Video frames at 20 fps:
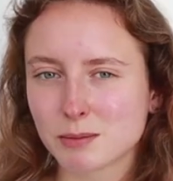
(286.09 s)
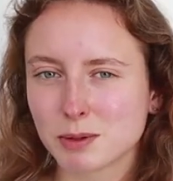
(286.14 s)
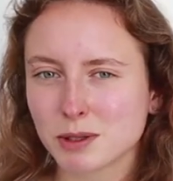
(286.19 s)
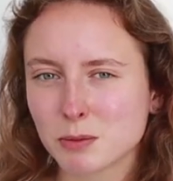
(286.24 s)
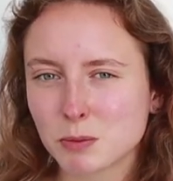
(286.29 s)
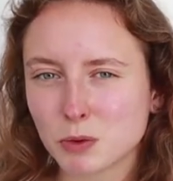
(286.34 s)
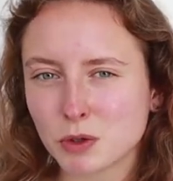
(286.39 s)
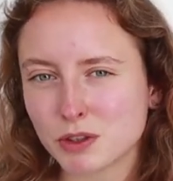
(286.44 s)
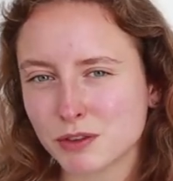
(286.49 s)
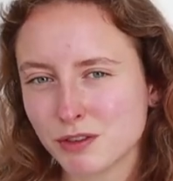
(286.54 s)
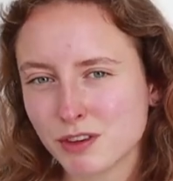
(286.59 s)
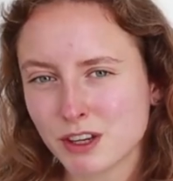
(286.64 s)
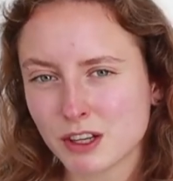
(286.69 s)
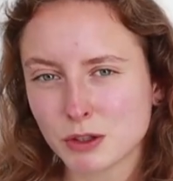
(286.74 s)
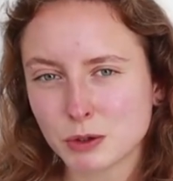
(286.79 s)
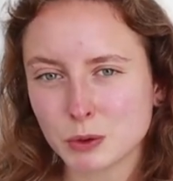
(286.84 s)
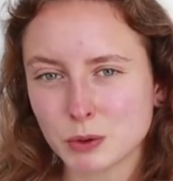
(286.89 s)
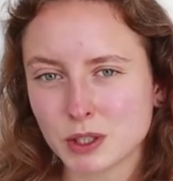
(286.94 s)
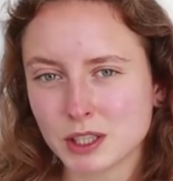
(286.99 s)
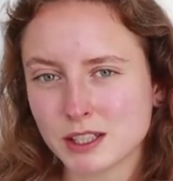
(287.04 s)
a bit more
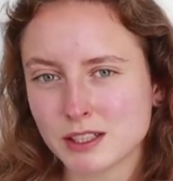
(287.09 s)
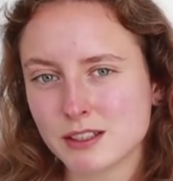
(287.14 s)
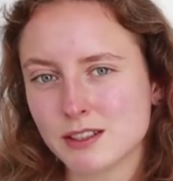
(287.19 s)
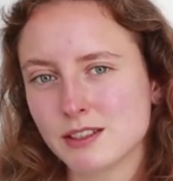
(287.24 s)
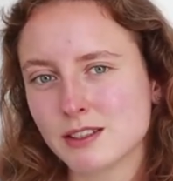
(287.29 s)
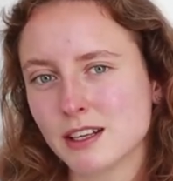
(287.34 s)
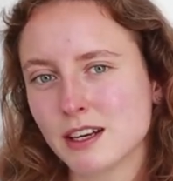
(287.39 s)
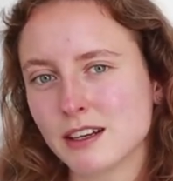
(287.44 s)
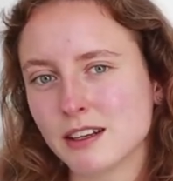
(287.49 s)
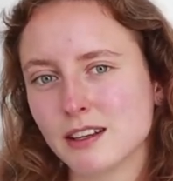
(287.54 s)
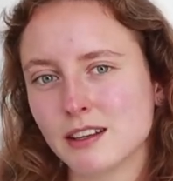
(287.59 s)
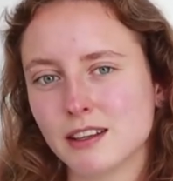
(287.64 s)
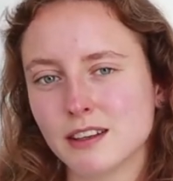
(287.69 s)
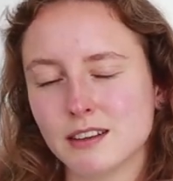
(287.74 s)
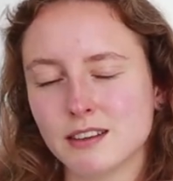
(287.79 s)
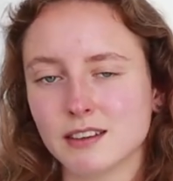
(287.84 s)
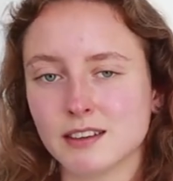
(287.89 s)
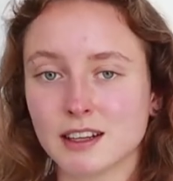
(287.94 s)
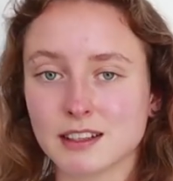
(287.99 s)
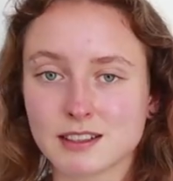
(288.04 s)
vegan cookies than
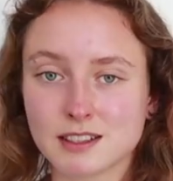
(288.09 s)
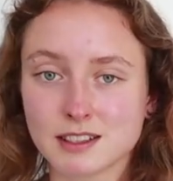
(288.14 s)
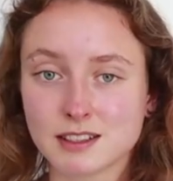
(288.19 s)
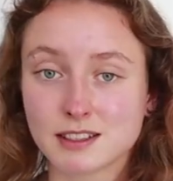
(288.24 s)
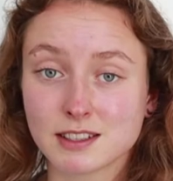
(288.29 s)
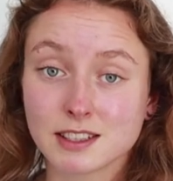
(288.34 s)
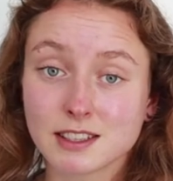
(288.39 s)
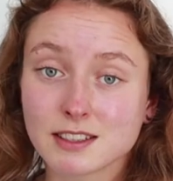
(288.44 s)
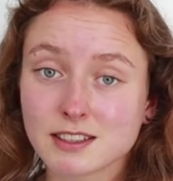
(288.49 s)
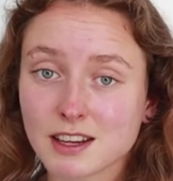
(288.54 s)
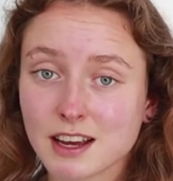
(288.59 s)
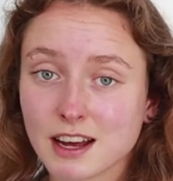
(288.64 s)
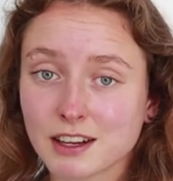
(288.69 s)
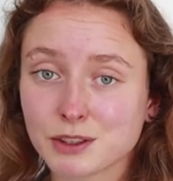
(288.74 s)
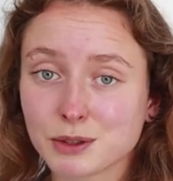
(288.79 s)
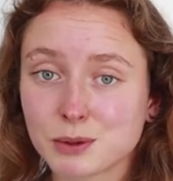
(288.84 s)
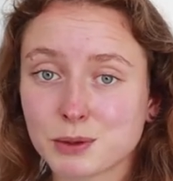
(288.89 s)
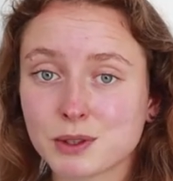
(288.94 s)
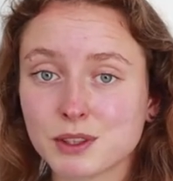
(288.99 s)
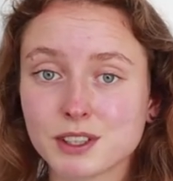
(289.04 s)
in the nuts and seeds
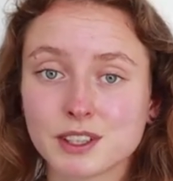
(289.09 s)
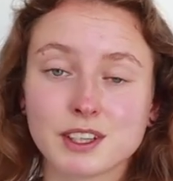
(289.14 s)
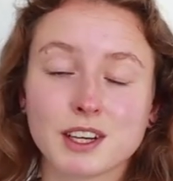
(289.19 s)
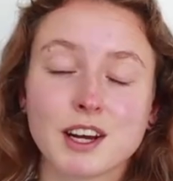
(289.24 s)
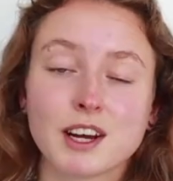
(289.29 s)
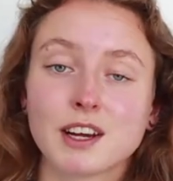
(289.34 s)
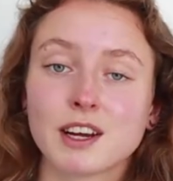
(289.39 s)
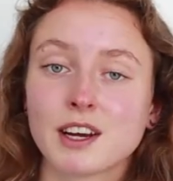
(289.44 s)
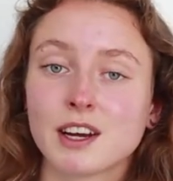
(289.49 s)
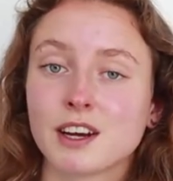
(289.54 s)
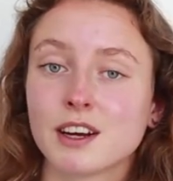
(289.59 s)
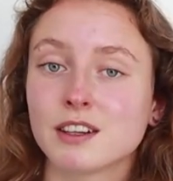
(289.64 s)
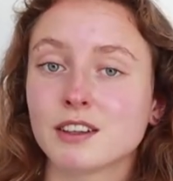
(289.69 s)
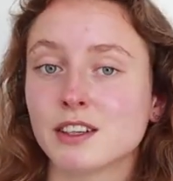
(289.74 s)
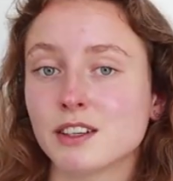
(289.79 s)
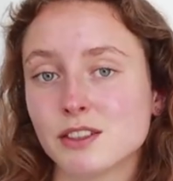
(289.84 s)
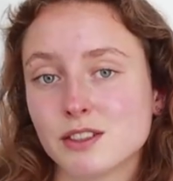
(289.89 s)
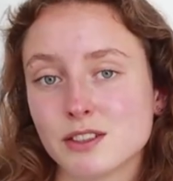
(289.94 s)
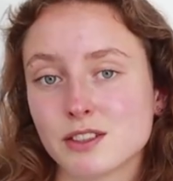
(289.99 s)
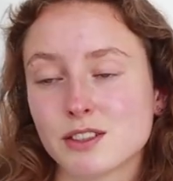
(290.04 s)
category.
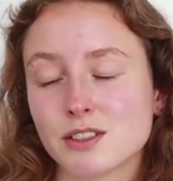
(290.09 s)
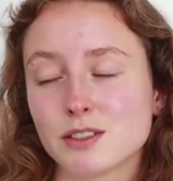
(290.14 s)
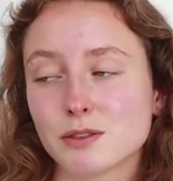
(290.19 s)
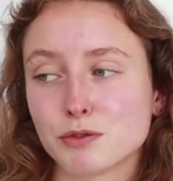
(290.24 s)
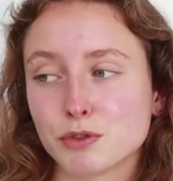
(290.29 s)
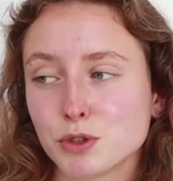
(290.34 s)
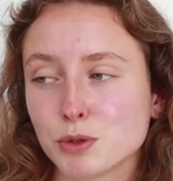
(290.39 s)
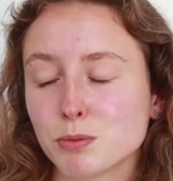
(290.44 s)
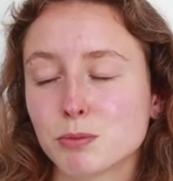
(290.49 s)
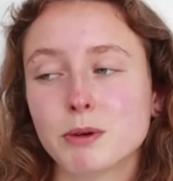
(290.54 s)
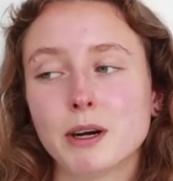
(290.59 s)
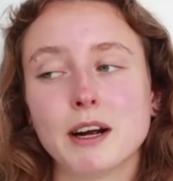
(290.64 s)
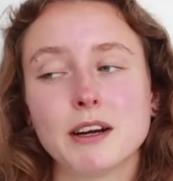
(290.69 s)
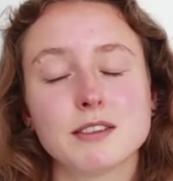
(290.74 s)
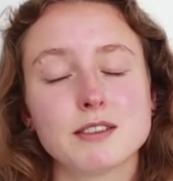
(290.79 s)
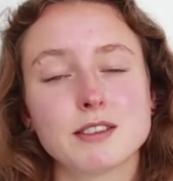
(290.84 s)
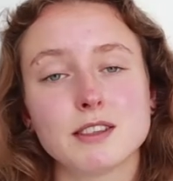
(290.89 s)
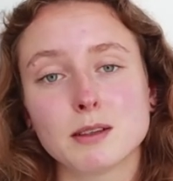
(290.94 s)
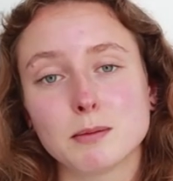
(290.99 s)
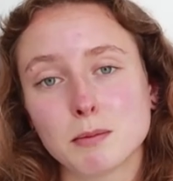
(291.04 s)
There's a few
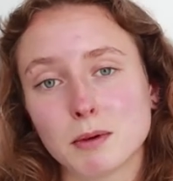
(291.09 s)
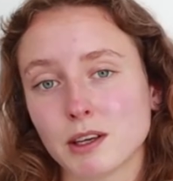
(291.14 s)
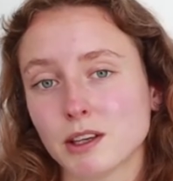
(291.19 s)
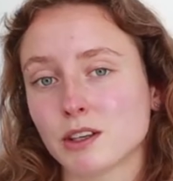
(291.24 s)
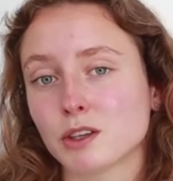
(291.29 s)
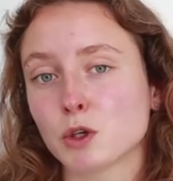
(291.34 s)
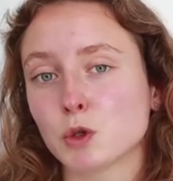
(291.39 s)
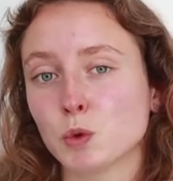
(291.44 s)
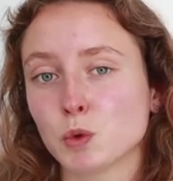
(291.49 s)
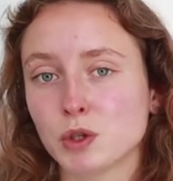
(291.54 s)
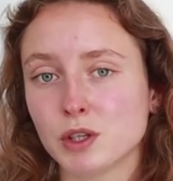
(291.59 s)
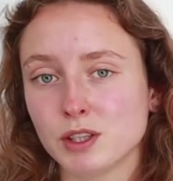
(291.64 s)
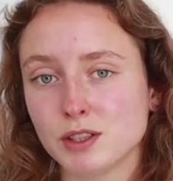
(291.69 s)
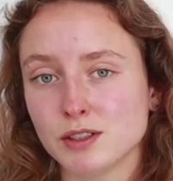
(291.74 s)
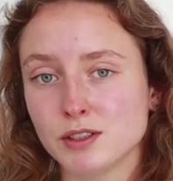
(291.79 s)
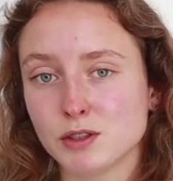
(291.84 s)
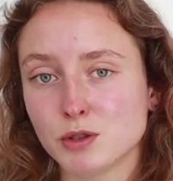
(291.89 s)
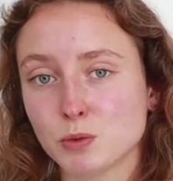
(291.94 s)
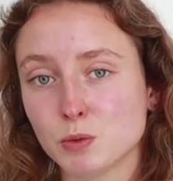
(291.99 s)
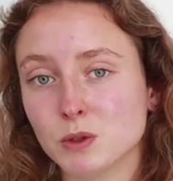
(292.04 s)
brands that make
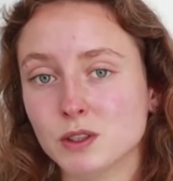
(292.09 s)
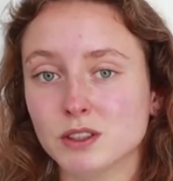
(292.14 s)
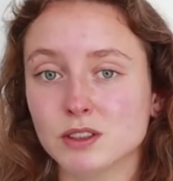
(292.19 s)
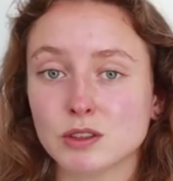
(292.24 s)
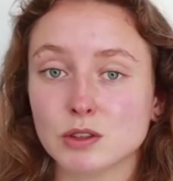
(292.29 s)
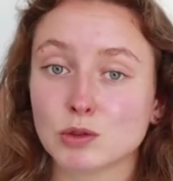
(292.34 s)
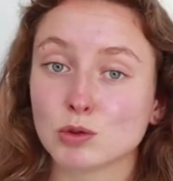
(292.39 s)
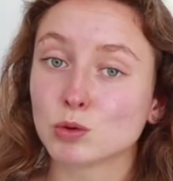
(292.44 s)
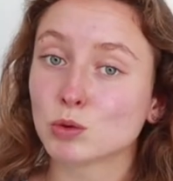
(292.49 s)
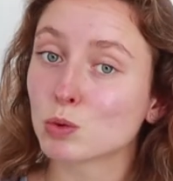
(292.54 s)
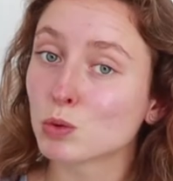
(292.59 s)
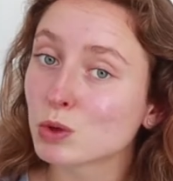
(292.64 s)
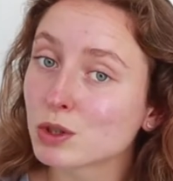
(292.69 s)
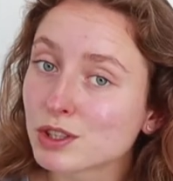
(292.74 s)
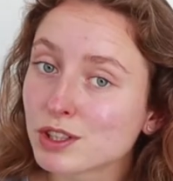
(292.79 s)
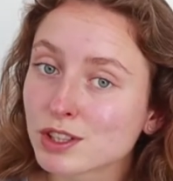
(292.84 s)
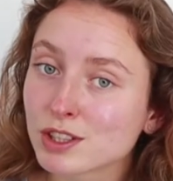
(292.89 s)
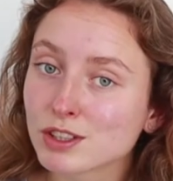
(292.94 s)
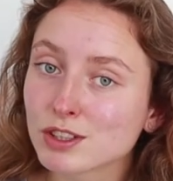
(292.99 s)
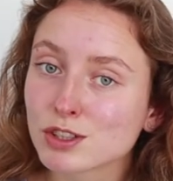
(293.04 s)
cookies with
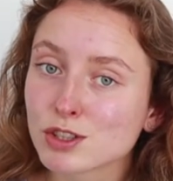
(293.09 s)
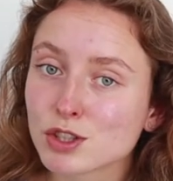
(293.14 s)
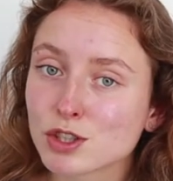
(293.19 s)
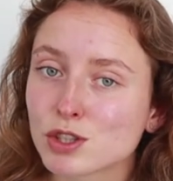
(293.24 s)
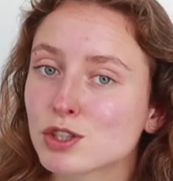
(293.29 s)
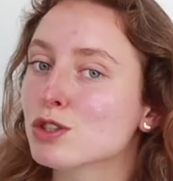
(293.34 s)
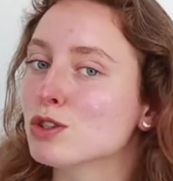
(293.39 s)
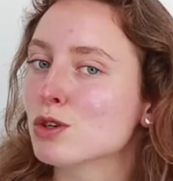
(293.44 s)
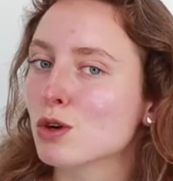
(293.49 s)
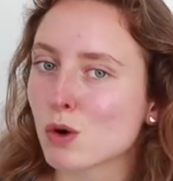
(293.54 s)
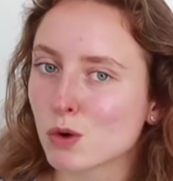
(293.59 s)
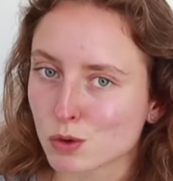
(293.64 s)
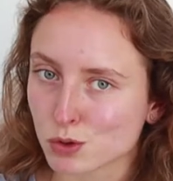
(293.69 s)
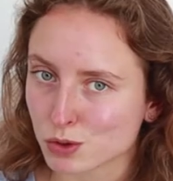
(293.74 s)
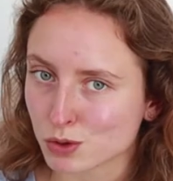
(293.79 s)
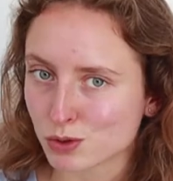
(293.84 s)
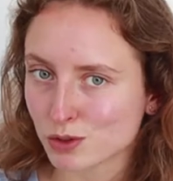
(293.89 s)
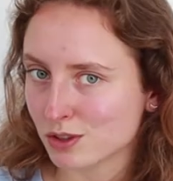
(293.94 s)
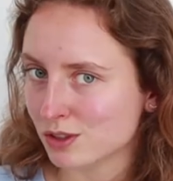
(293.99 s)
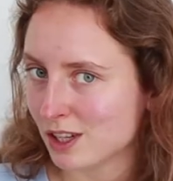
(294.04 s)
orange,
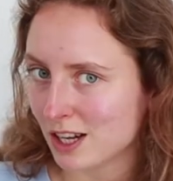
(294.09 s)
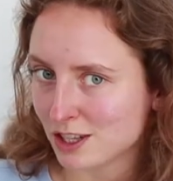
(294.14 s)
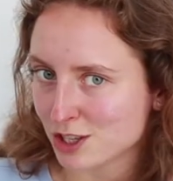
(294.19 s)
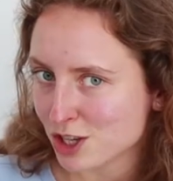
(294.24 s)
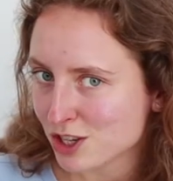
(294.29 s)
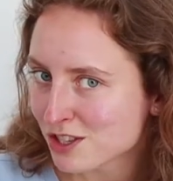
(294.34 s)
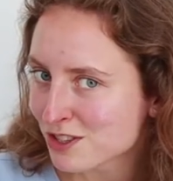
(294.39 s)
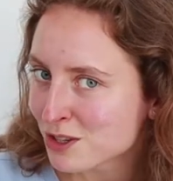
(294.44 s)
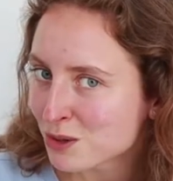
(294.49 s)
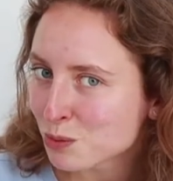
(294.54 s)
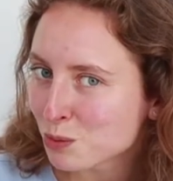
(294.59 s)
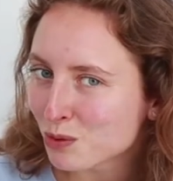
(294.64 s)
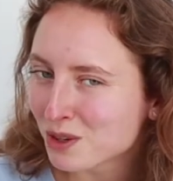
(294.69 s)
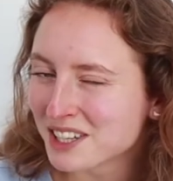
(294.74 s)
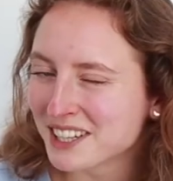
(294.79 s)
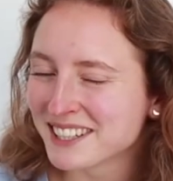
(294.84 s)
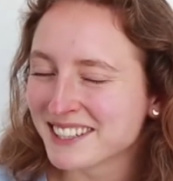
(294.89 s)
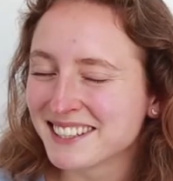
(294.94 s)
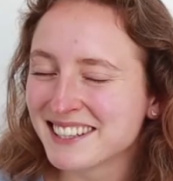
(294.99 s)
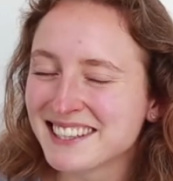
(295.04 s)
also the digestive
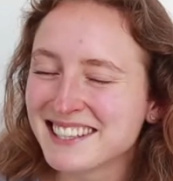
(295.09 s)
ones,